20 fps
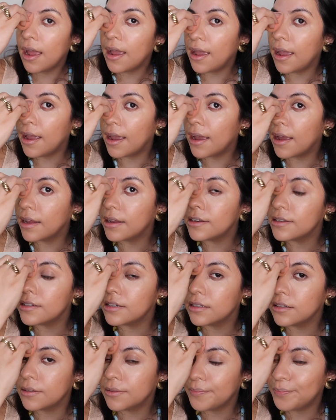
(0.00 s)
and
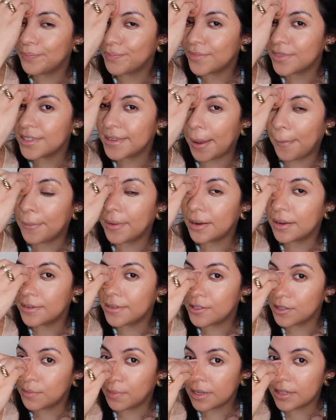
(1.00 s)
dab it
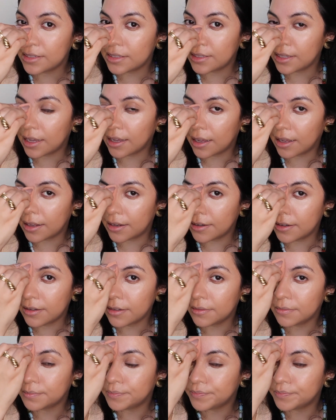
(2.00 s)
into my skin.